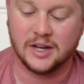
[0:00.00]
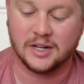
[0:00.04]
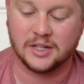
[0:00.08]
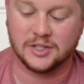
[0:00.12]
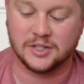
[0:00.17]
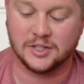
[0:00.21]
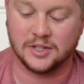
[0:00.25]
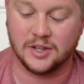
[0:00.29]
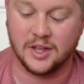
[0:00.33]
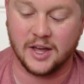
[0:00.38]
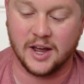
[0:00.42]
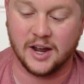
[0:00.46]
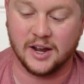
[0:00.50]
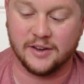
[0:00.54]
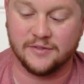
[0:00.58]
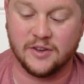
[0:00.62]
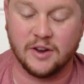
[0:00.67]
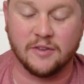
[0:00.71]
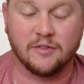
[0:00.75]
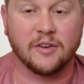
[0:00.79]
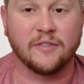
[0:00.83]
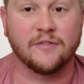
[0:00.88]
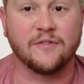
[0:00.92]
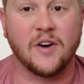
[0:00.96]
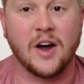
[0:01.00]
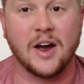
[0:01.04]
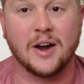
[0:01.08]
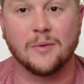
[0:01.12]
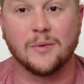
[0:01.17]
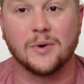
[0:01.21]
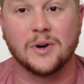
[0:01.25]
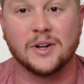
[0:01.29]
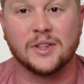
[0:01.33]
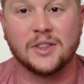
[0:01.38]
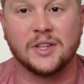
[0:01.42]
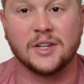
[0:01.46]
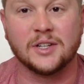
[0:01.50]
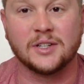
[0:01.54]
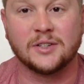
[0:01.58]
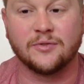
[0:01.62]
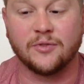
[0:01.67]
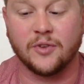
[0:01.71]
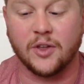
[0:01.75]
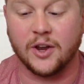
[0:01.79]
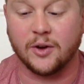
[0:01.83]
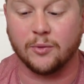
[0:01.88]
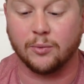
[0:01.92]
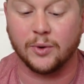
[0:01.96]
so that if you ever find one of these
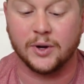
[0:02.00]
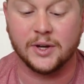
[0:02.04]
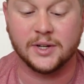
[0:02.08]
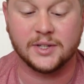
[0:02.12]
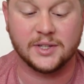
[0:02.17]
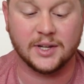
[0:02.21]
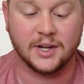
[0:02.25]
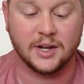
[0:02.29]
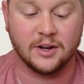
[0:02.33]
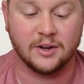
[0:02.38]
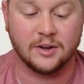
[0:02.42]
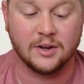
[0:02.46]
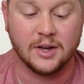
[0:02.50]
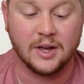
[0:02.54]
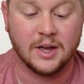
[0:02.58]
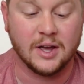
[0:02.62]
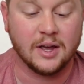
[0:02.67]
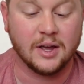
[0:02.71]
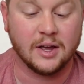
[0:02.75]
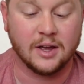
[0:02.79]
for like resale,